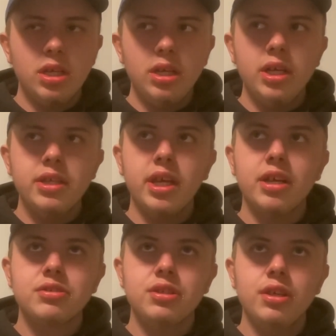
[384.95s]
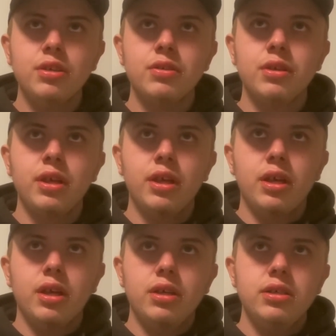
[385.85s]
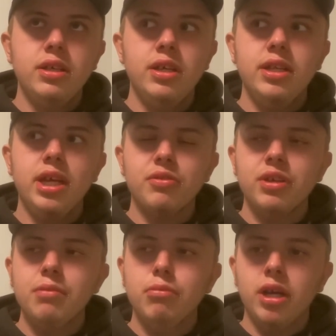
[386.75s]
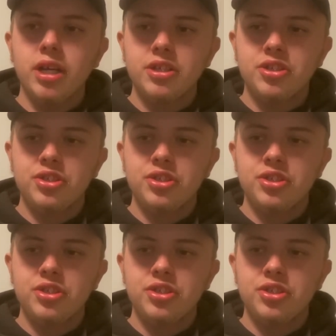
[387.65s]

Uh, anything else new? Uh, not really much.